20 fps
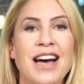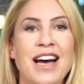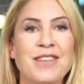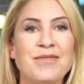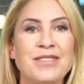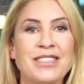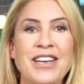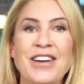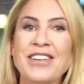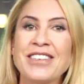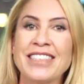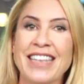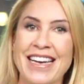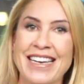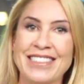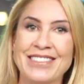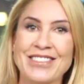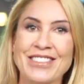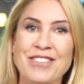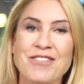I'm Sarah
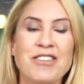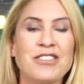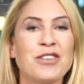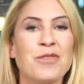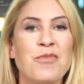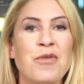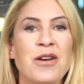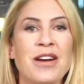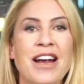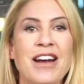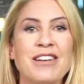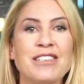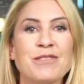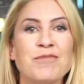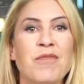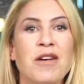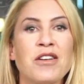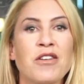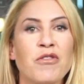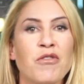Lane. Crunch Report airs
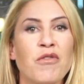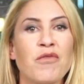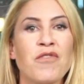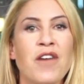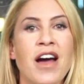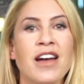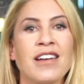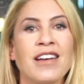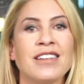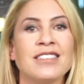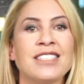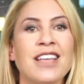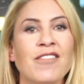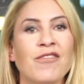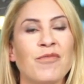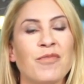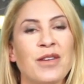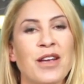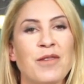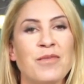Monday through Friday at
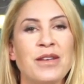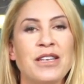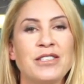7 p.m.